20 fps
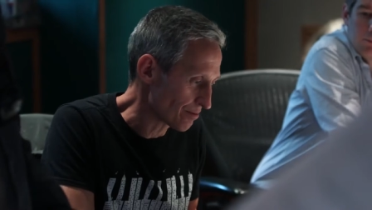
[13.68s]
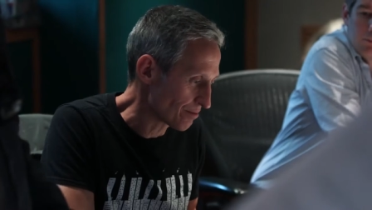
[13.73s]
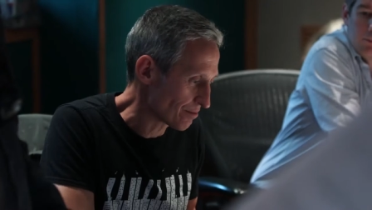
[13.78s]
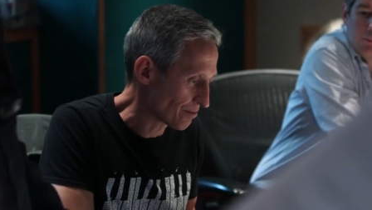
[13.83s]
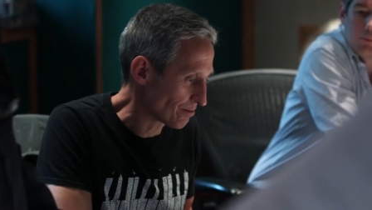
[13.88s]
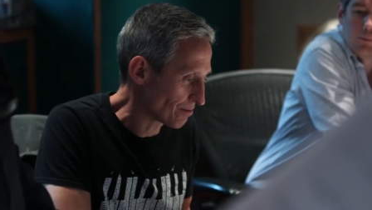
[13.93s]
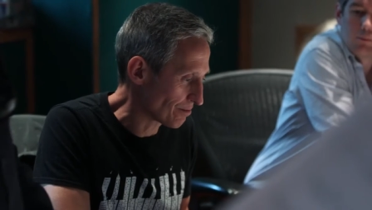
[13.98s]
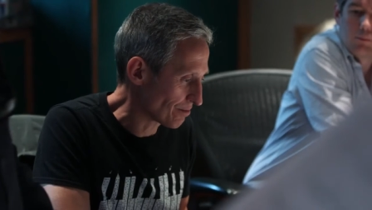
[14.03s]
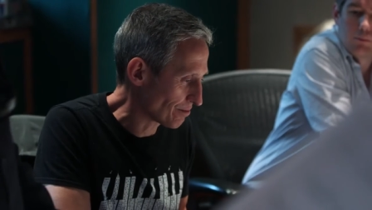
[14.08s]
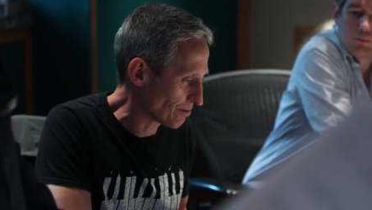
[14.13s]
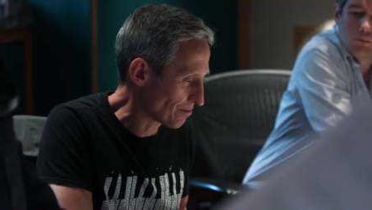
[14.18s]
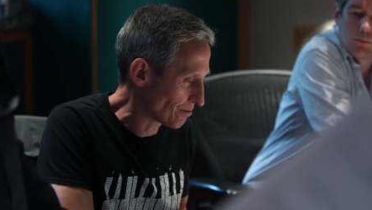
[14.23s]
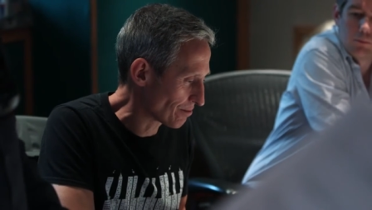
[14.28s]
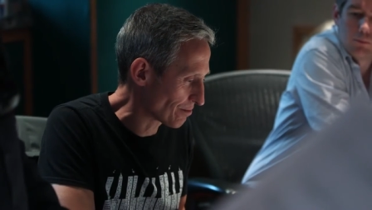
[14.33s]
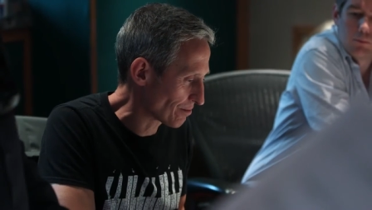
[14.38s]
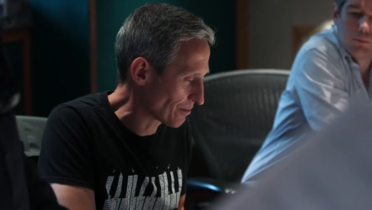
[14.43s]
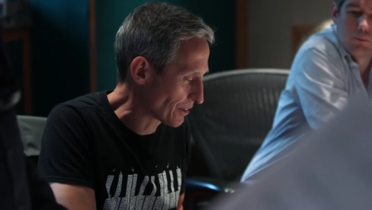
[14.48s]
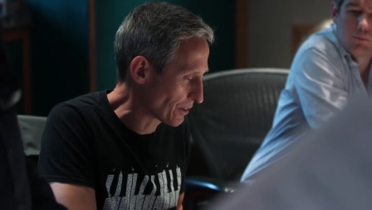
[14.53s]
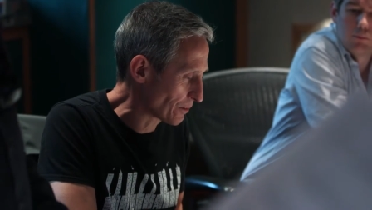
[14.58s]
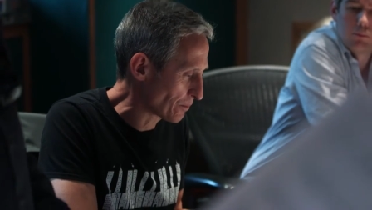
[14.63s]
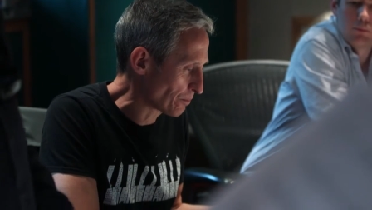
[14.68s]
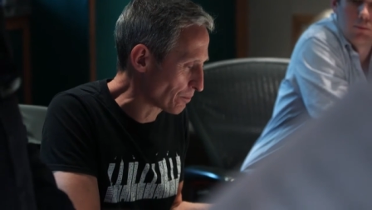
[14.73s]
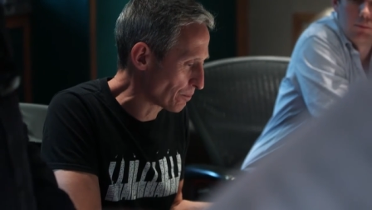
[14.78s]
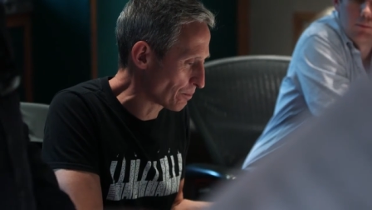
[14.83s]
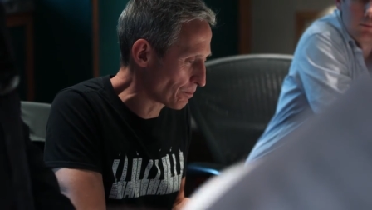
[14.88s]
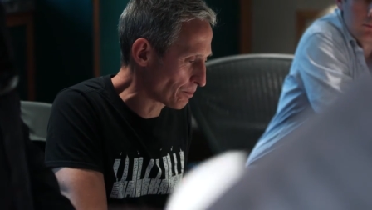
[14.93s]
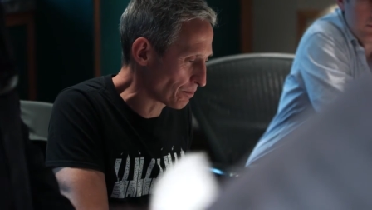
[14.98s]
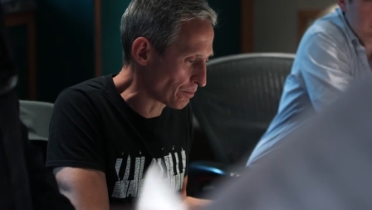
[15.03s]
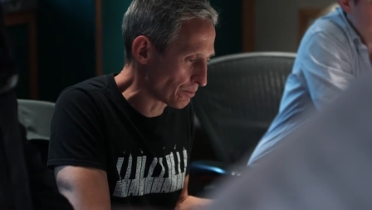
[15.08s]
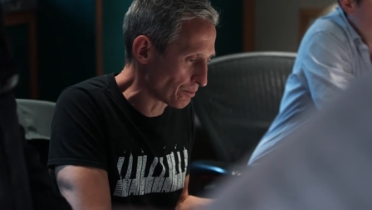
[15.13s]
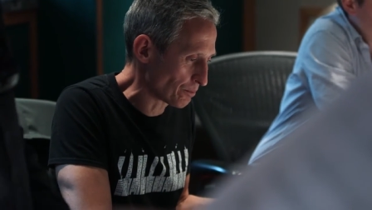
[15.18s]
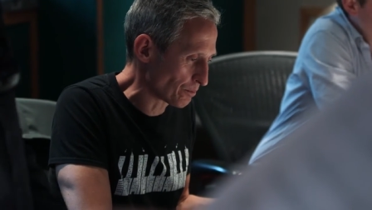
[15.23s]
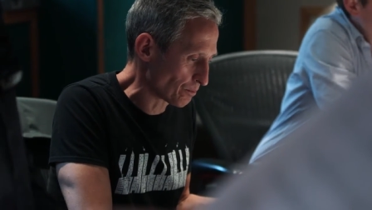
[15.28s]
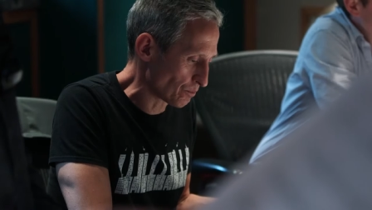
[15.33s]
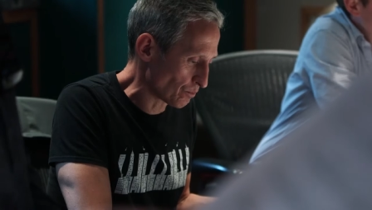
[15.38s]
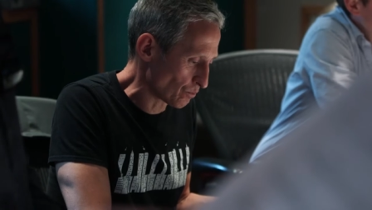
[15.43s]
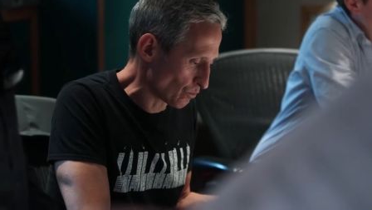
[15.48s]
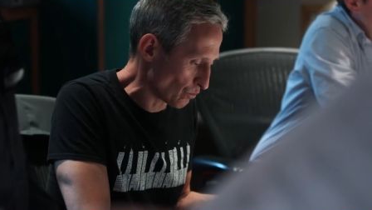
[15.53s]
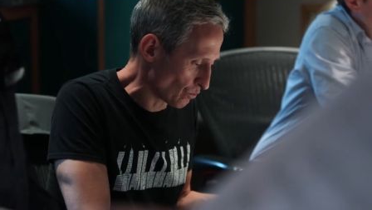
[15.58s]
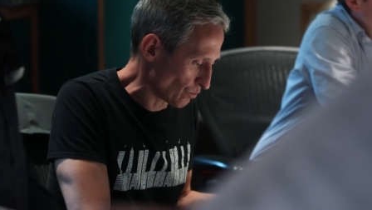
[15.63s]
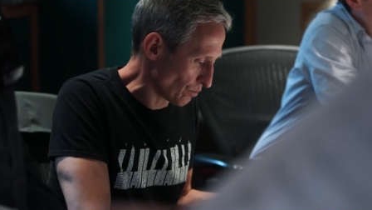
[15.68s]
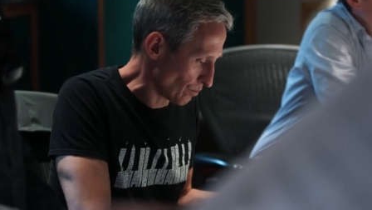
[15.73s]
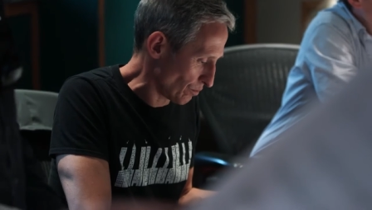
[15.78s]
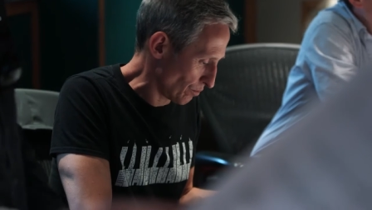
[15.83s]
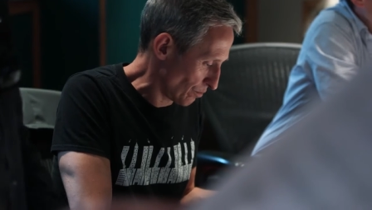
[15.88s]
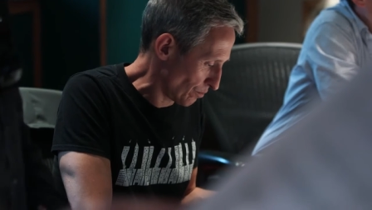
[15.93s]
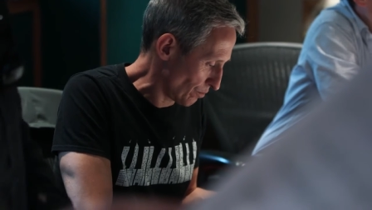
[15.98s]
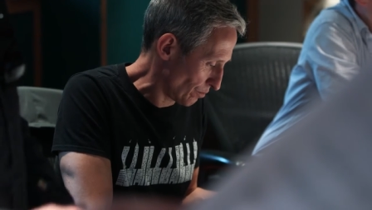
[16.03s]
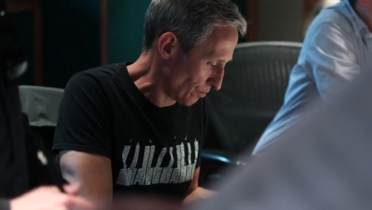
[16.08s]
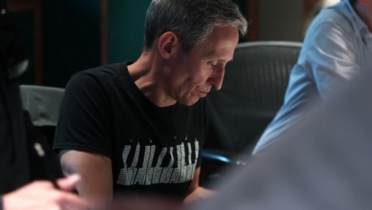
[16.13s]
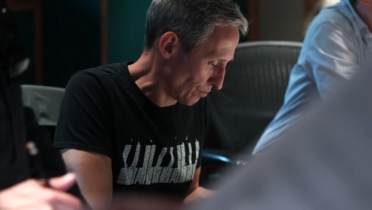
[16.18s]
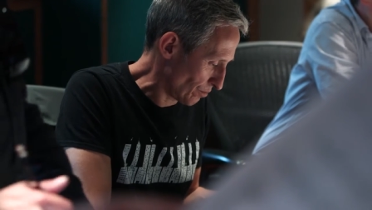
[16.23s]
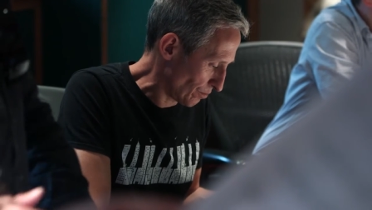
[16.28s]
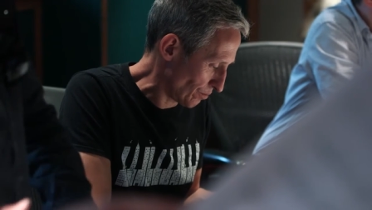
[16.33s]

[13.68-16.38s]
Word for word: So today we're here at Angel Studios recording